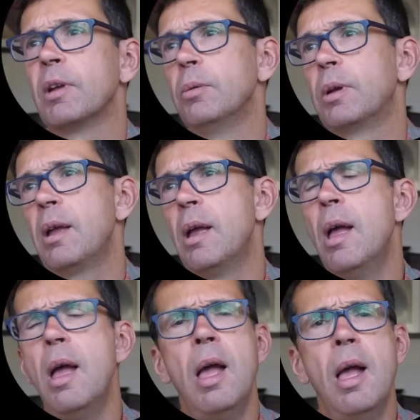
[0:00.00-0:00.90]
Okay.
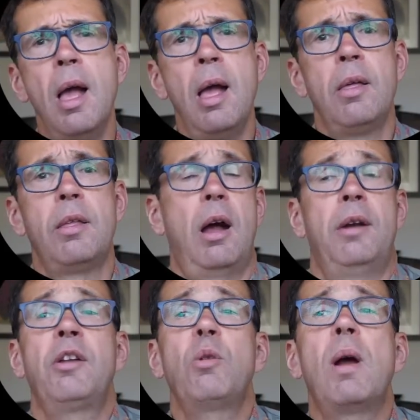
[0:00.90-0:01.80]

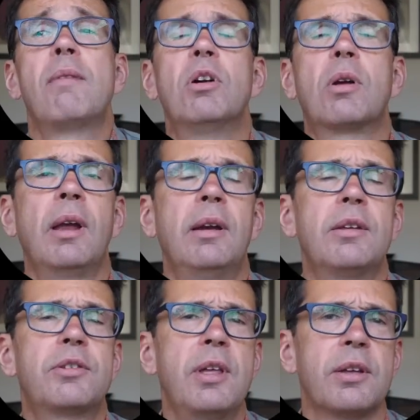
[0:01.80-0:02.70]
Another way of looking at it
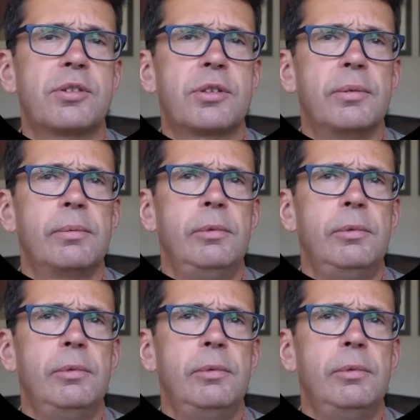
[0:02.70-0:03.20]
is this.